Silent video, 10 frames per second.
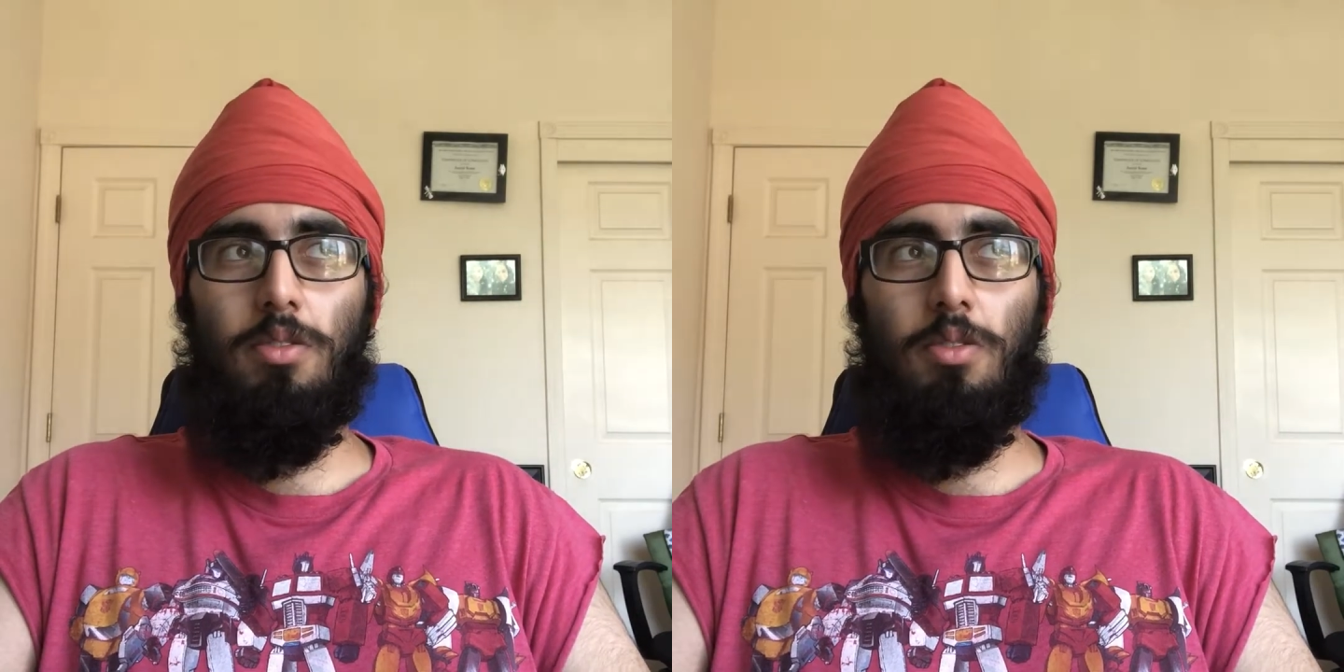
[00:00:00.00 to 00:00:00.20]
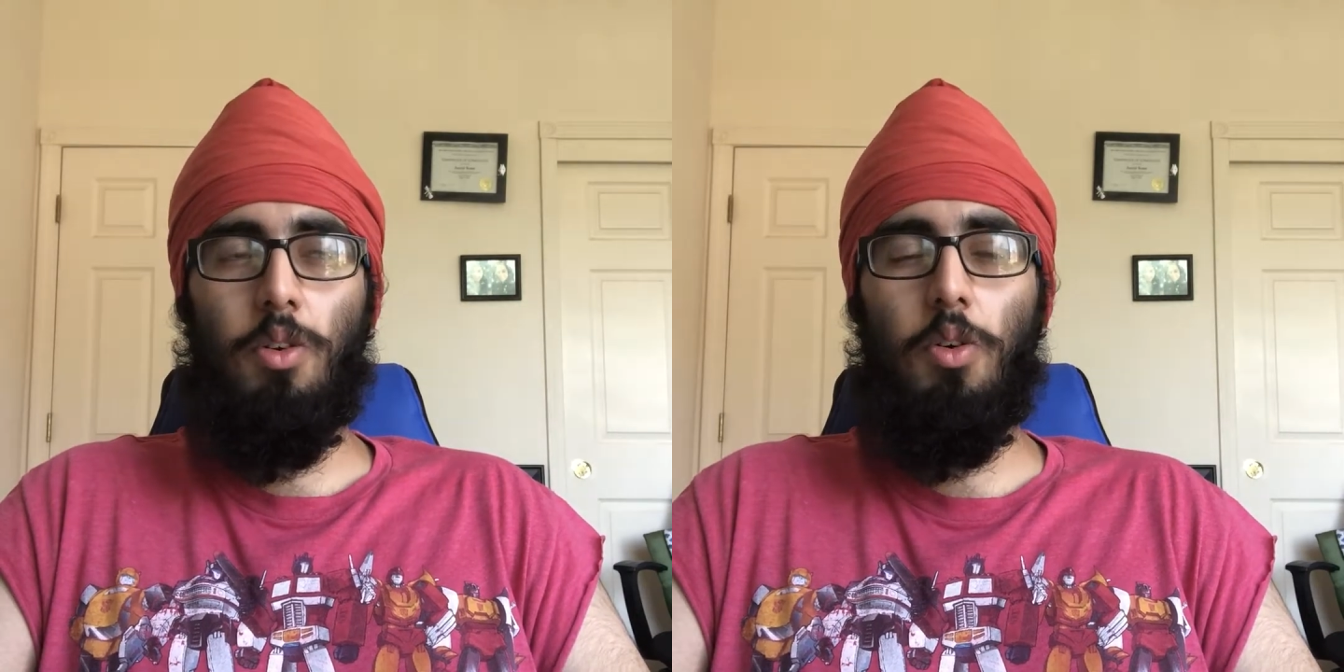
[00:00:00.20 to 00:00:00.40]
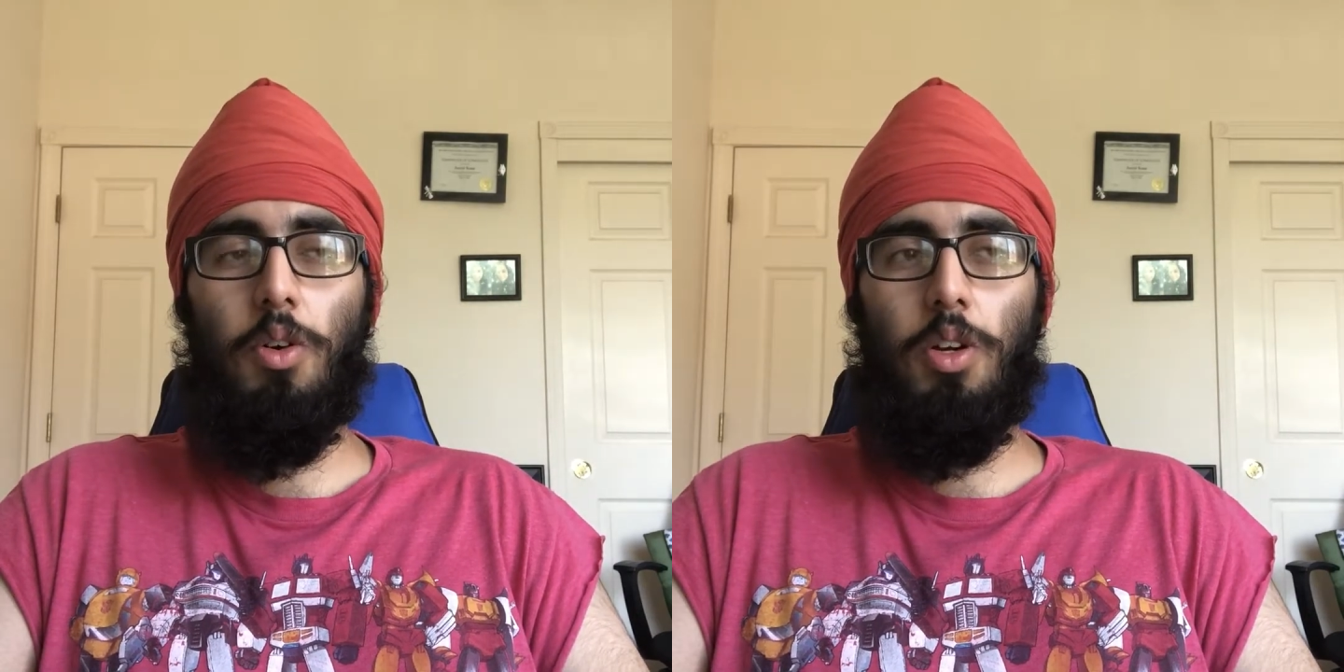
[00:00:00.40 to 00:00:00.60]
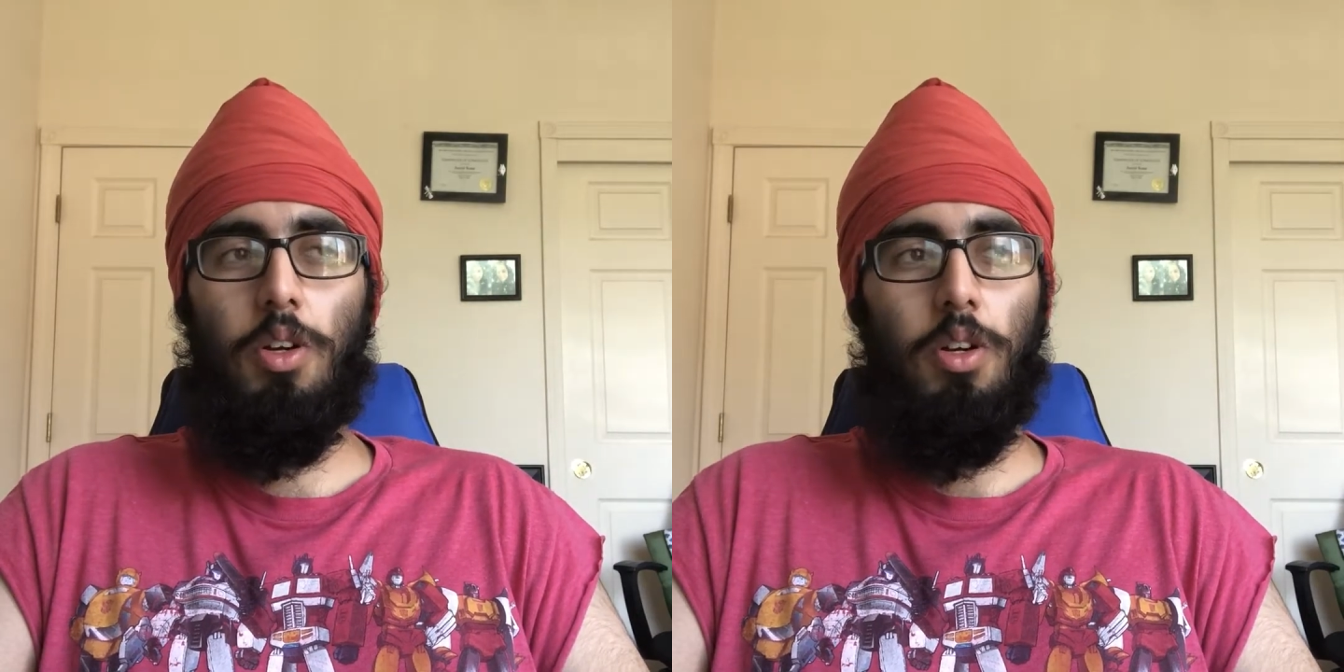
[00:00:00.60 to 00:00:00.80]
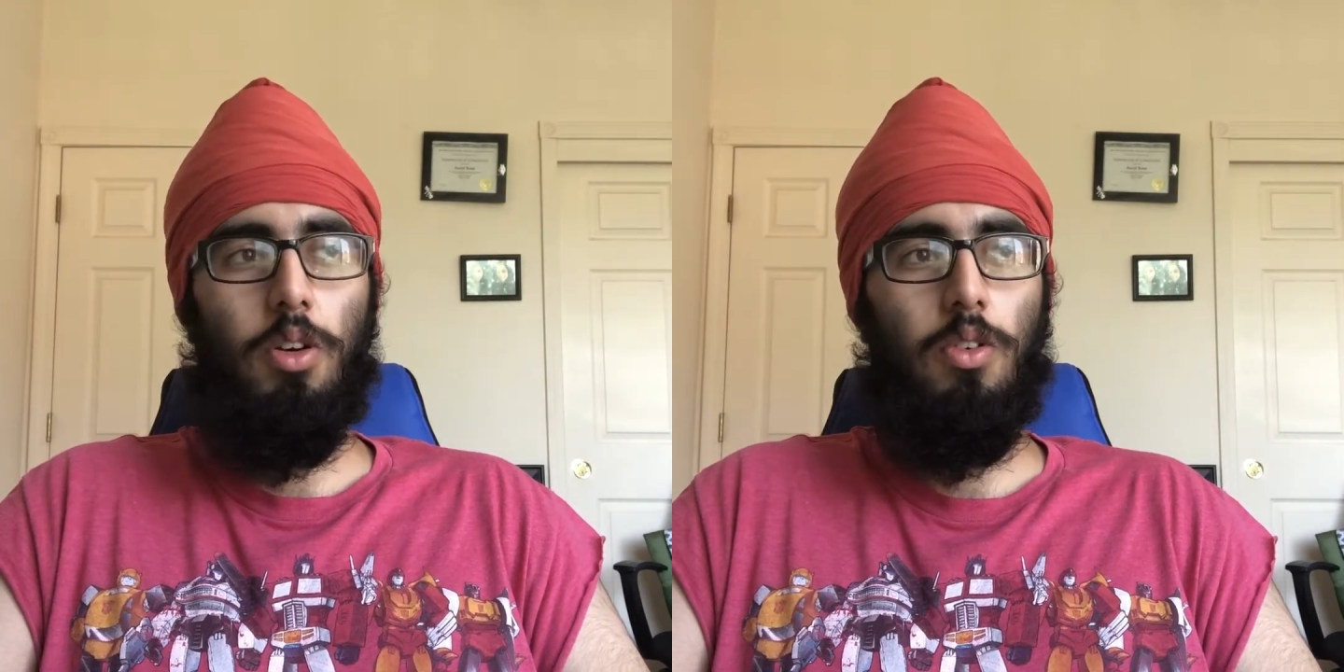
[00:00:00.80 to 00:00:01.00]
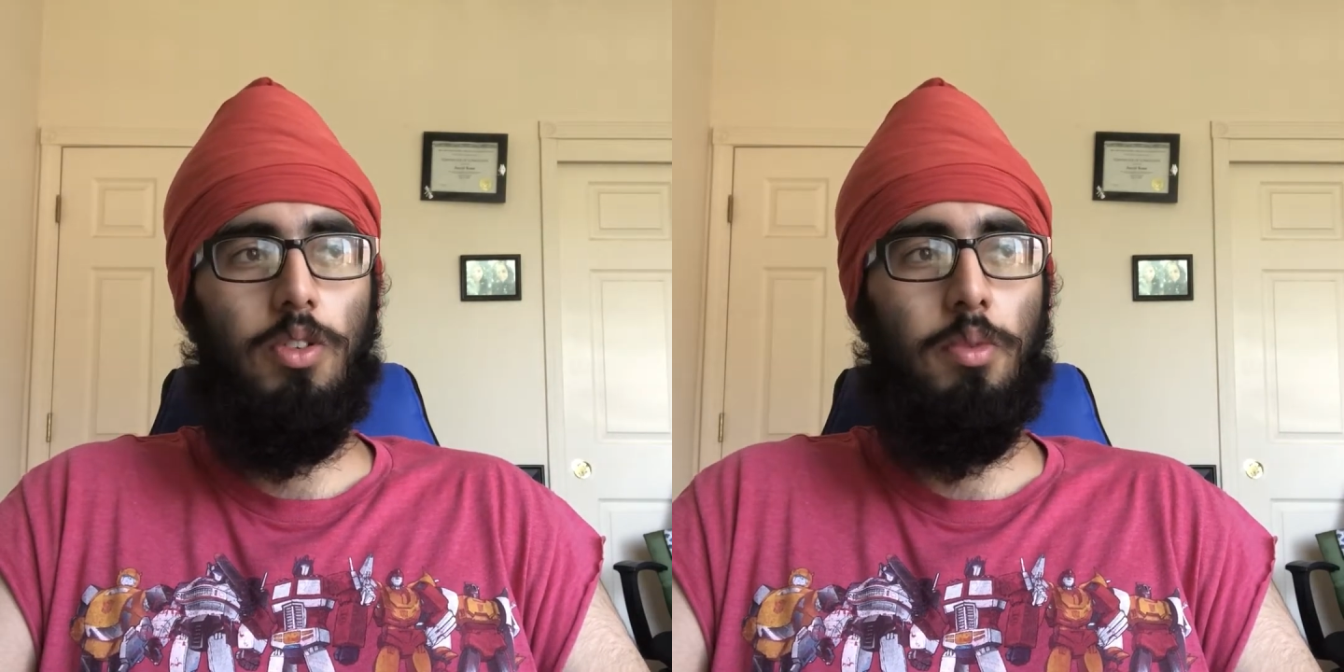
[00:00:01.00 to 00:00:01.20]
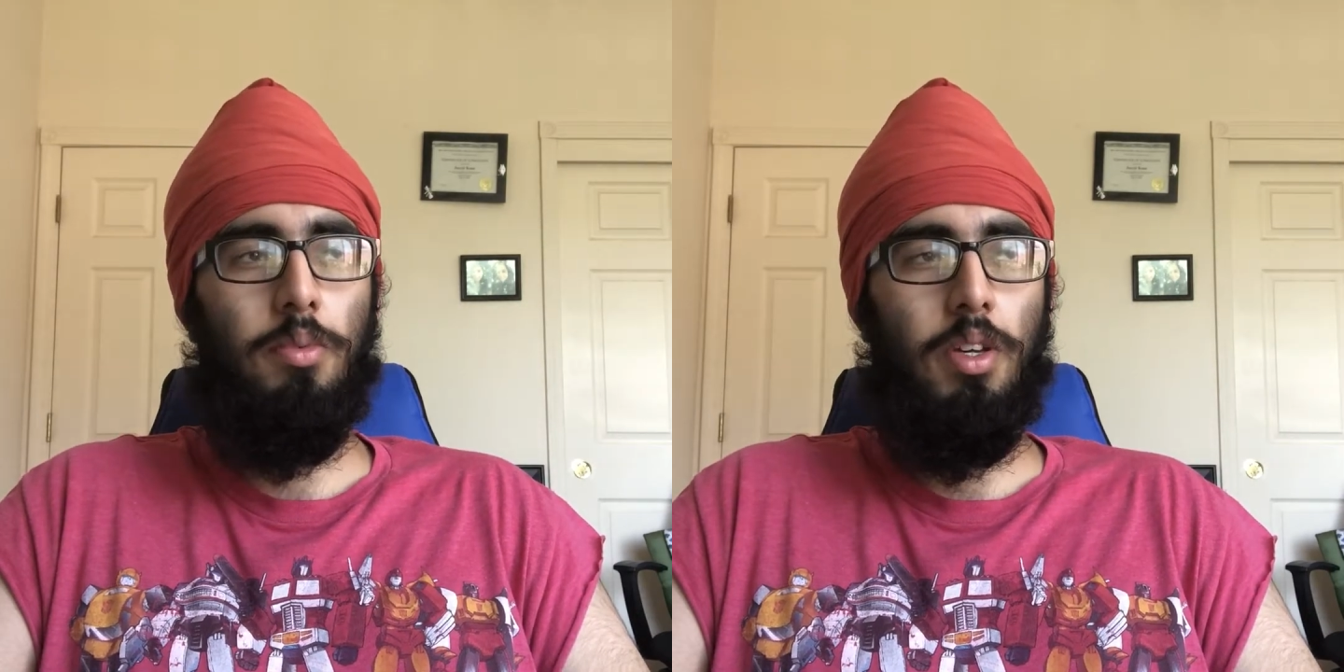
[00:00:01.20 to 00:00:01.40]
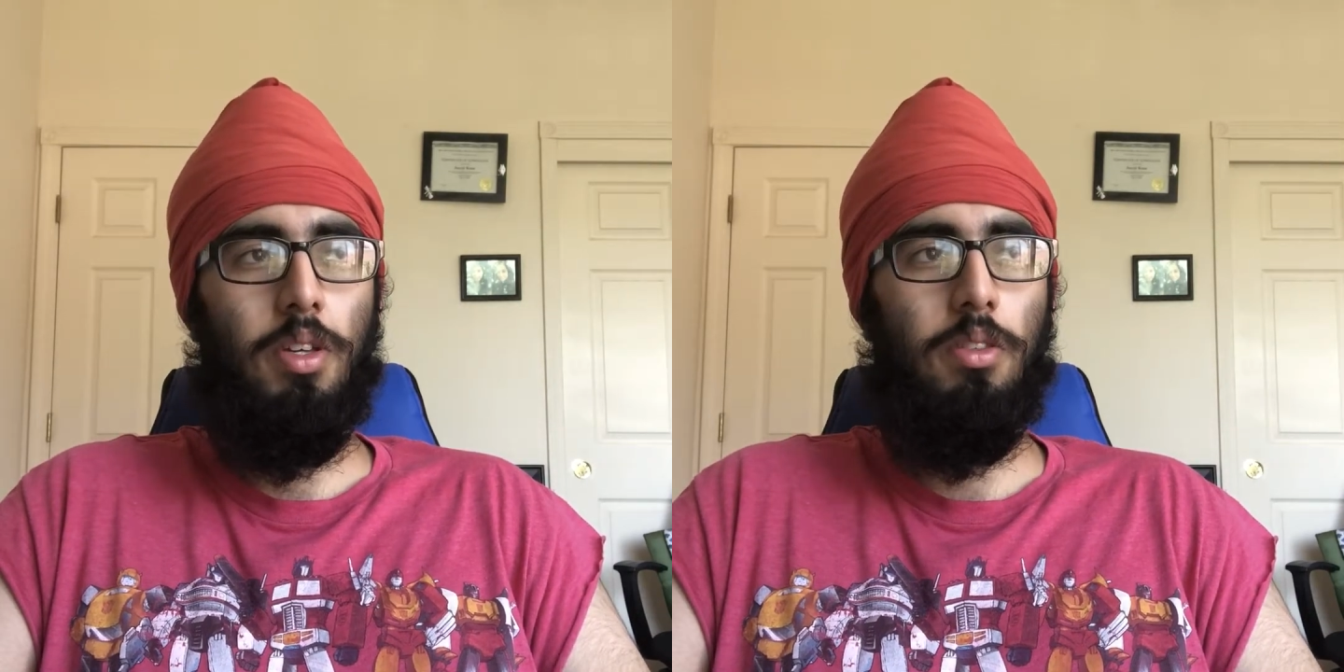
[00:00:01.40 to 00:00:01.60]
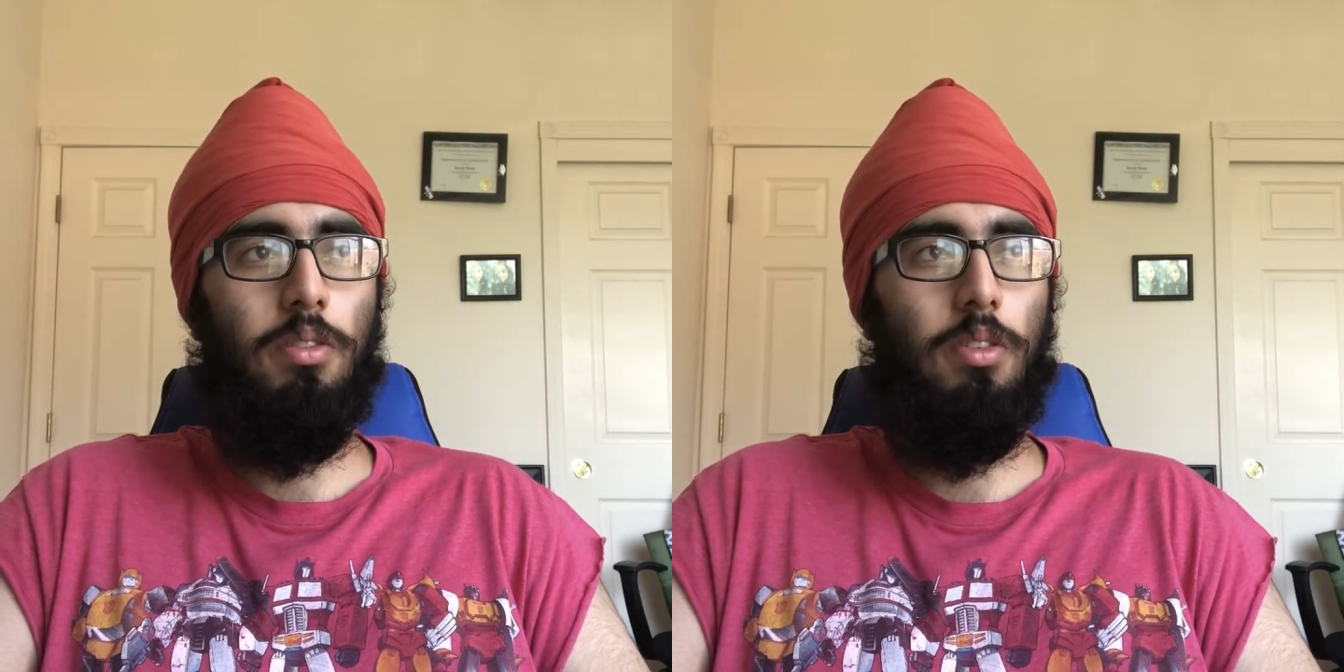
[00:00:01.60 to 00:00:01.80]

tour or something